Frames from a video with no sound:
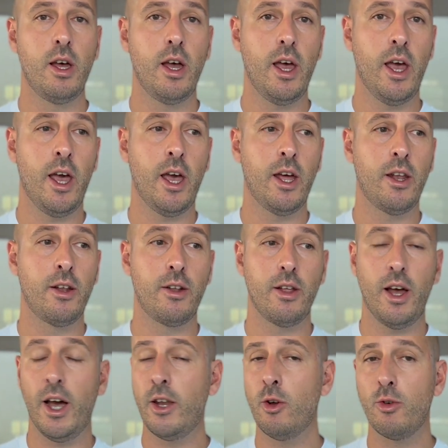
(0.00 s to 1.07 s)
and
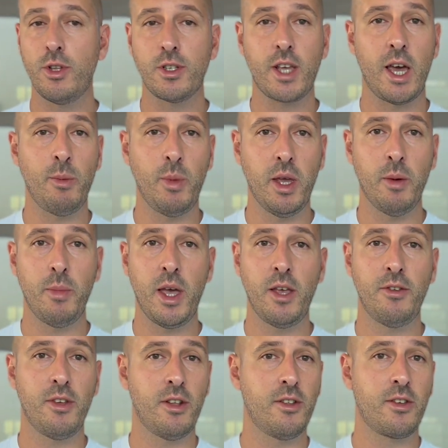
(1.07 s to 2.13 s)
I know this can be a
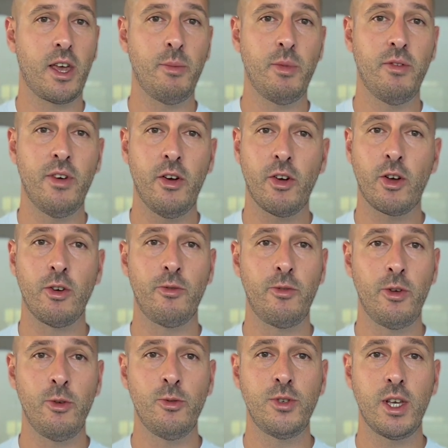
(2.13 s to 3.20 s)
maze and this can be very
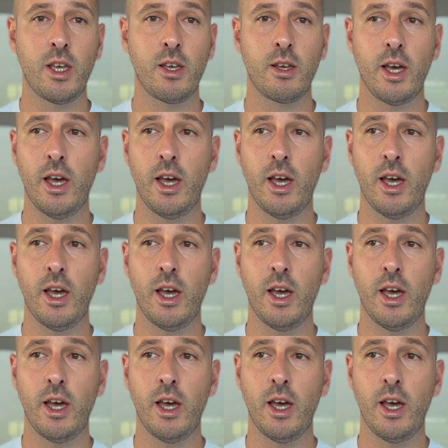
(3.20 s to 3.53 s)
confusing,